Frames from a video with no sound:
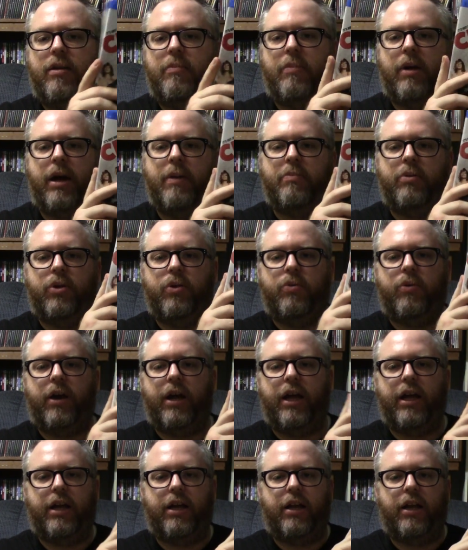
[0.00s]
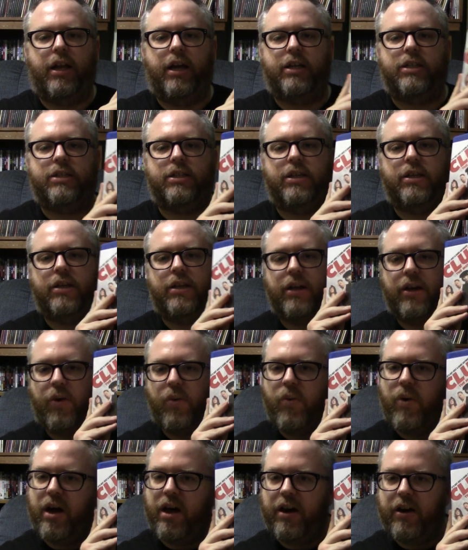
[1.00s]
my Blu-ray collection.
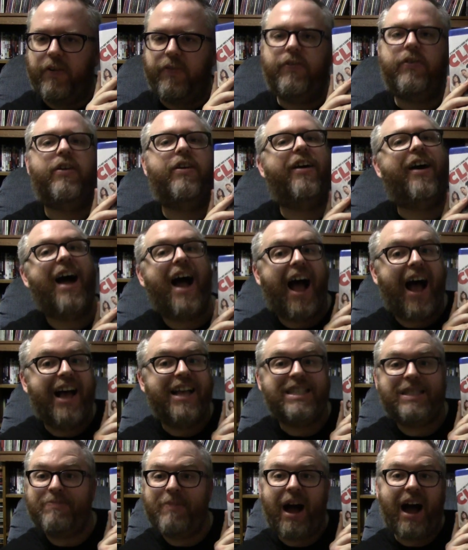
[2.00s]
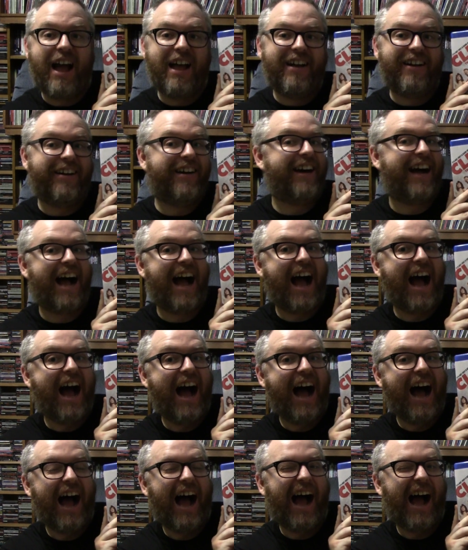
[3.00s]
Wonderful. Smile.
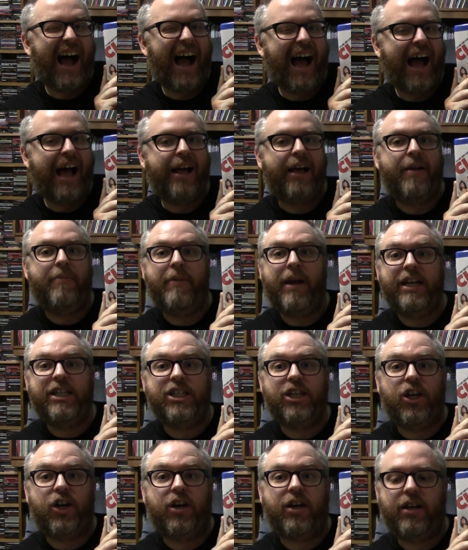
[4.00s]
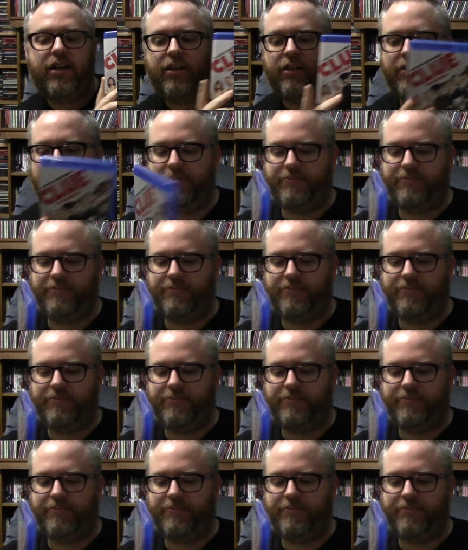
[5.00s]
Made you look.